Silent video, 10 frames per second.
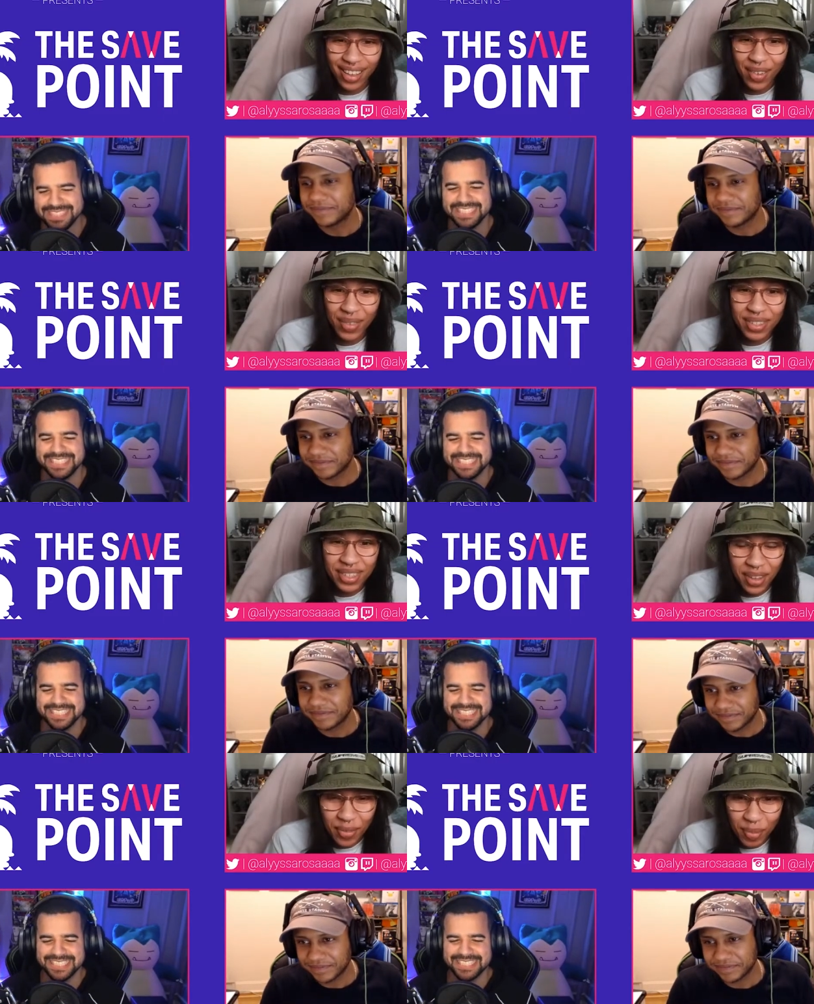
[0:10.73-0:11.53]
Speaker 1: of the
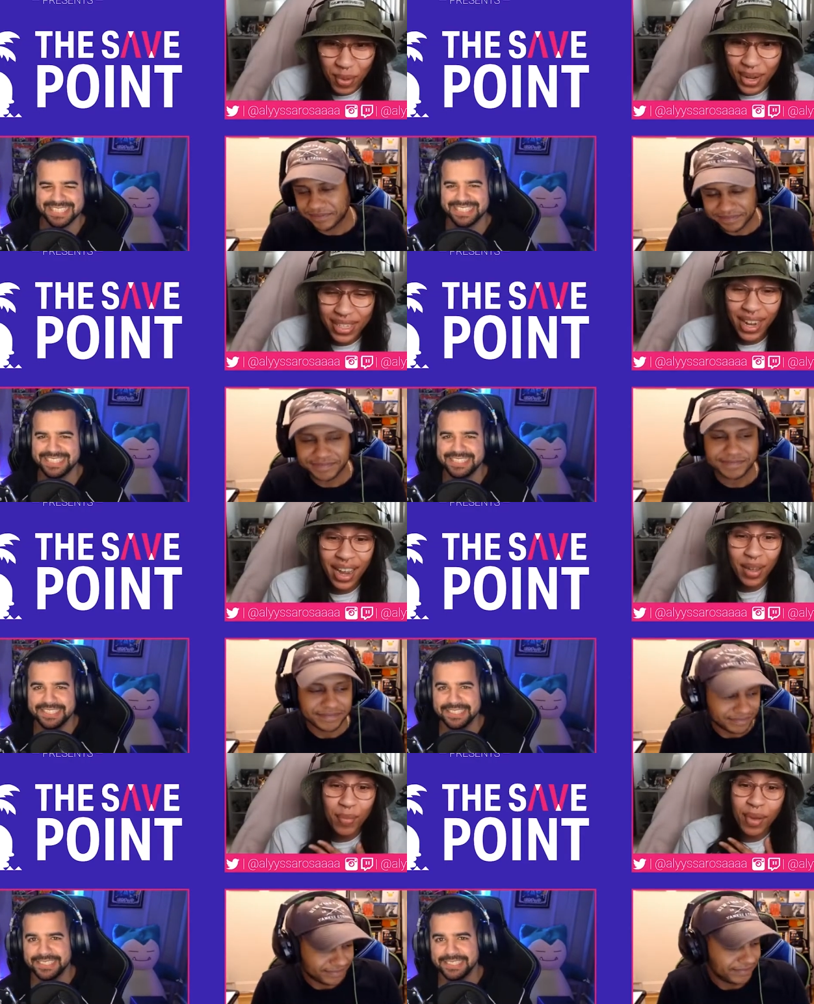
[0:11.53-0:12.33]
Save Point.
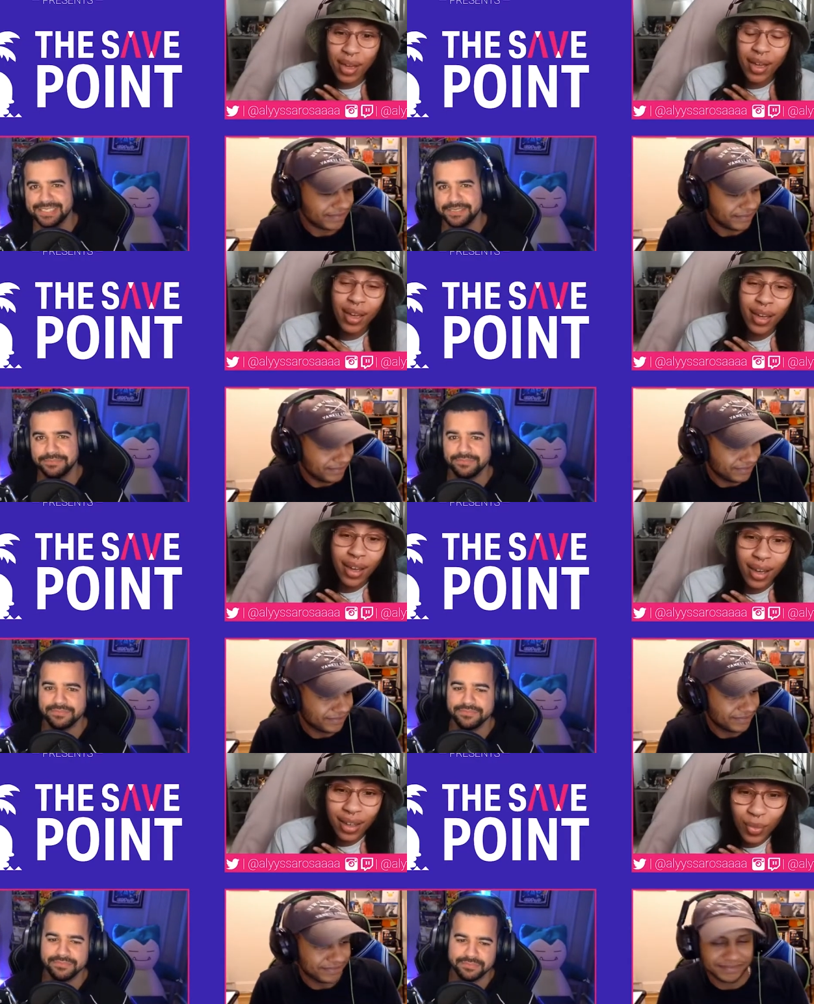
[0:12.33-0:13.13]
I am
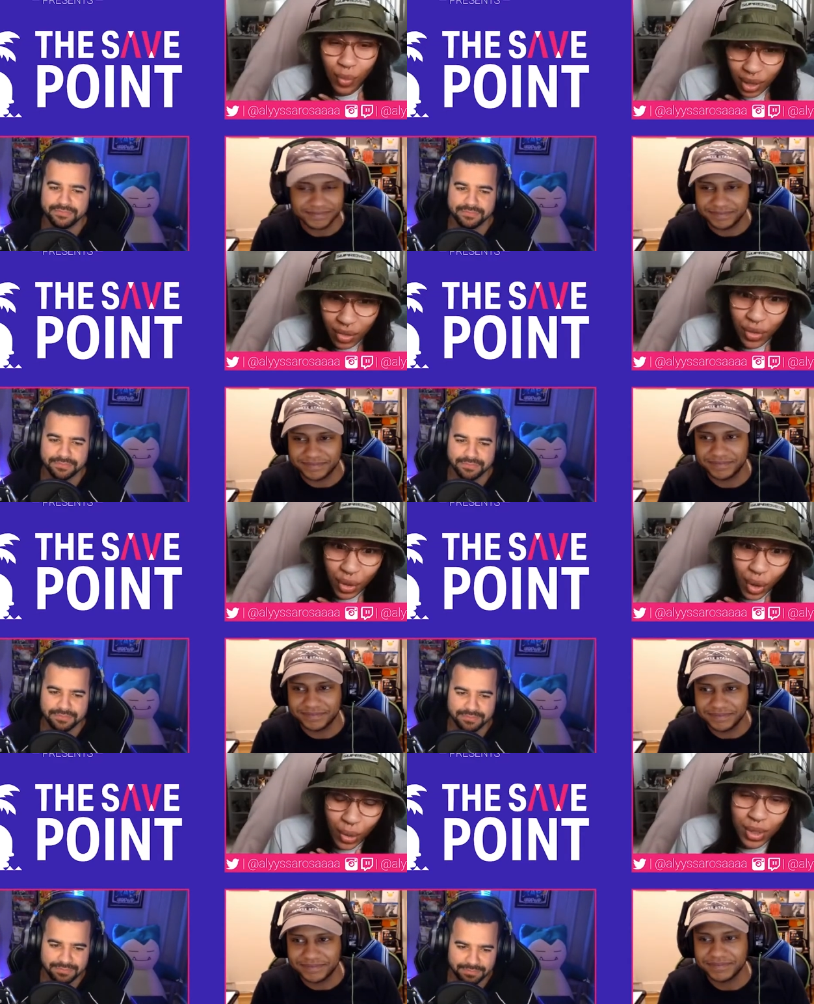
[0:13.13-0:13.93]
one of
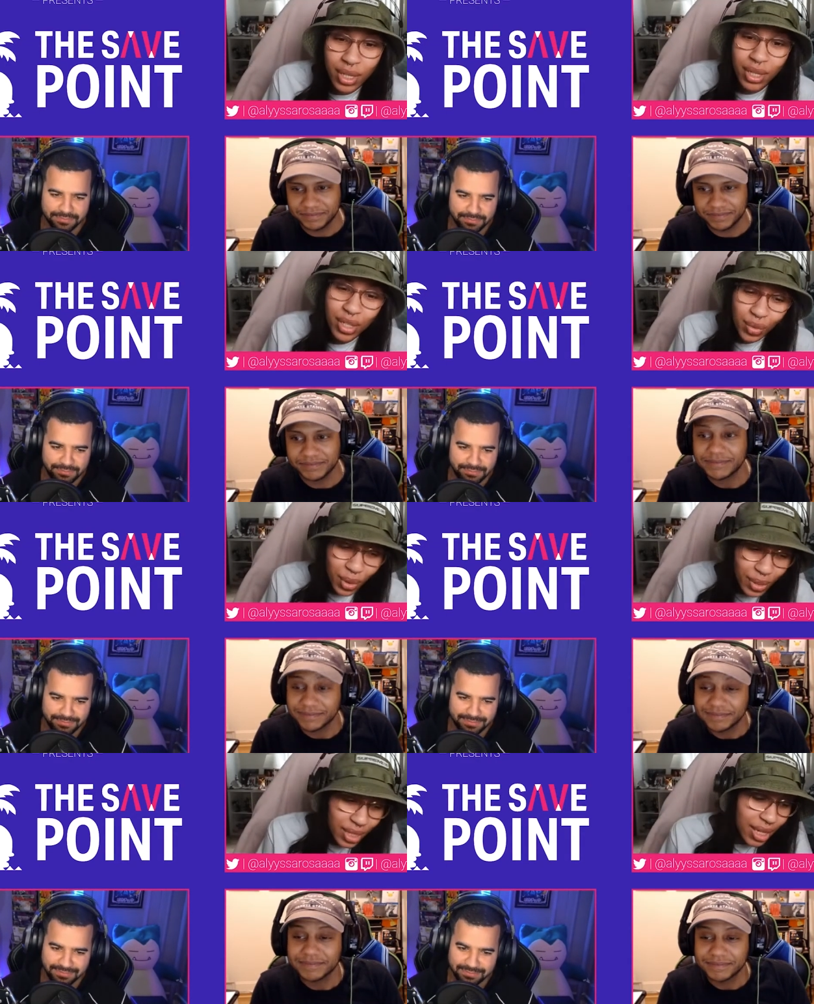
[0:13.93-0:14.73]
your hosts, Alyssa
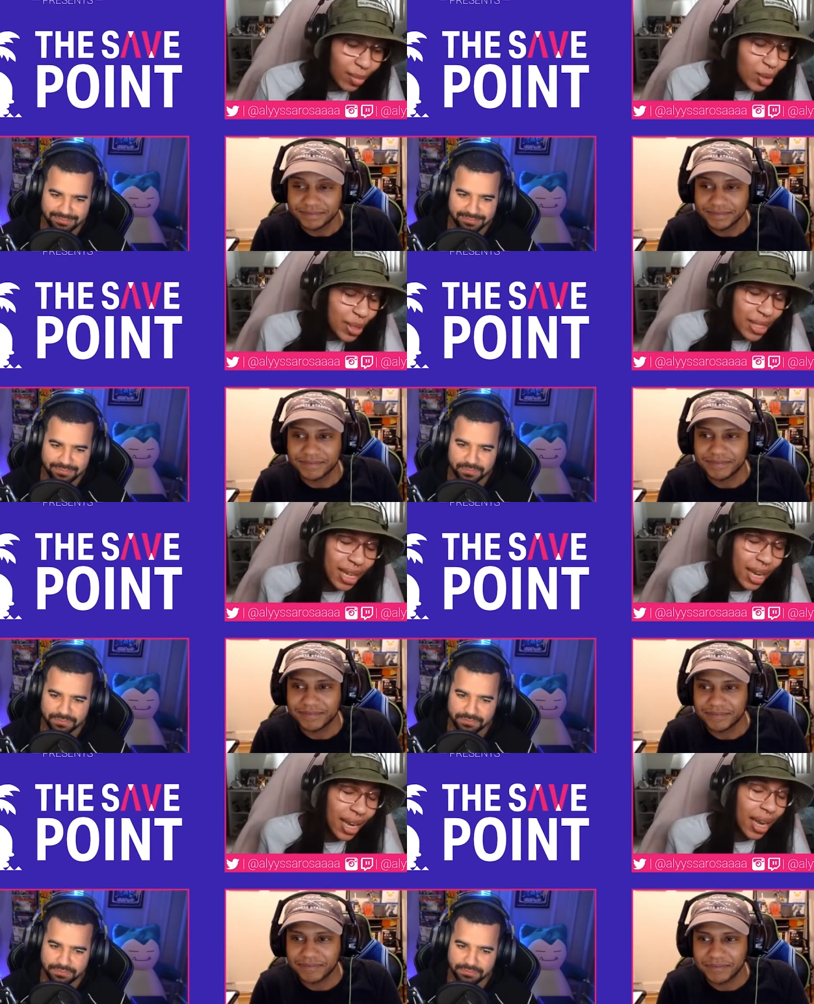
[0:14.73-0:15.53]
Rosa, and I'm joined
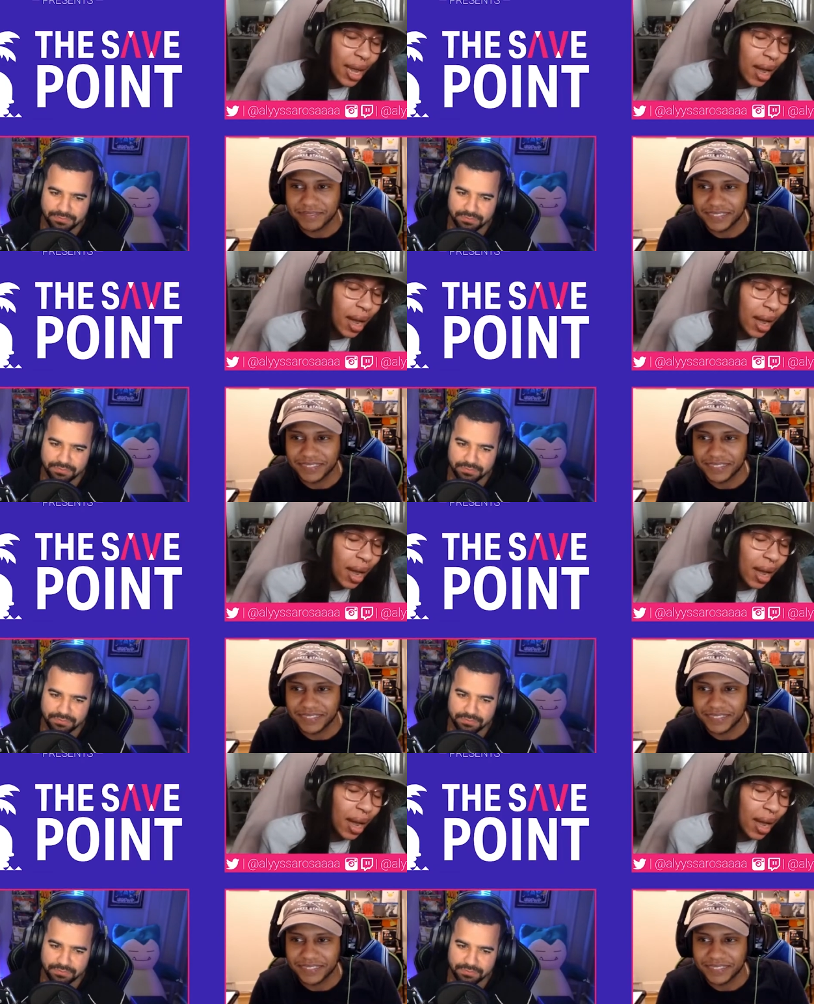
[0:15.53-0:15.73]
today,